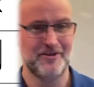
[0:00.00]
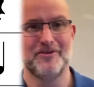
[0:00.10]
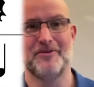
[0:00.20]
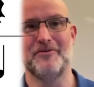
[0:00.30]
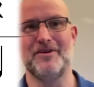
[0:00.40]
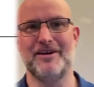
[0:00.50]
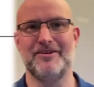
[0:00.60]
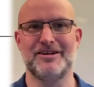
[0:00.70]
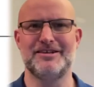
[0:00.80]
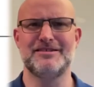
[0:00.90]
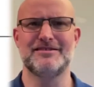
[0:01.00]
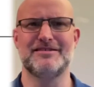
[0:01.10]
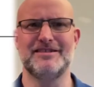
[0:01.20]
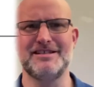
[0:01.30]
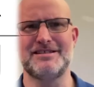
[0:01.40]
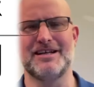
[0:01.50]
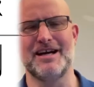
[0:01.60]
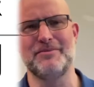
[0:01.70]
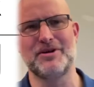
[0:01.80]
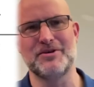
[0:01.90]
Very good. This
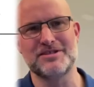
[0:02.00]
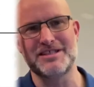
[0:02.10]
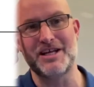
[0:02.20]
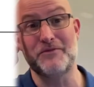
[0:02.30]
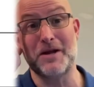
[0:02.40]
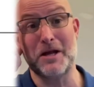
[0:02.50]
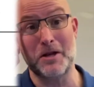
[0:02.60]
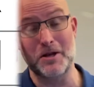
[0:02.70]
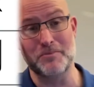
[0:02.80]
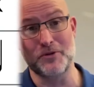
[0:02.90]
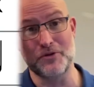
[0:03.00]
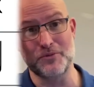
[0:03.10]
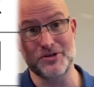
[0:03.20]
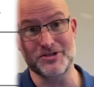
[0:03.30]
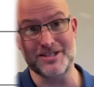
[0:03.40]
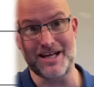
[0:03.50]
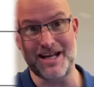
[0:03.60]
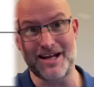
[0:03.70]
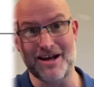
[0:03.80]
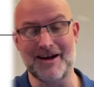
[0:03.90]
time we're going to see if we can put the words
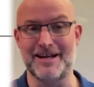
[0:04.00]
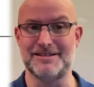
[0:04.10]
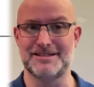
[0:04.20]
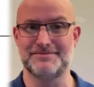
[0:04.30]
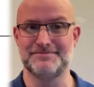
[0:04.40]
in our heads.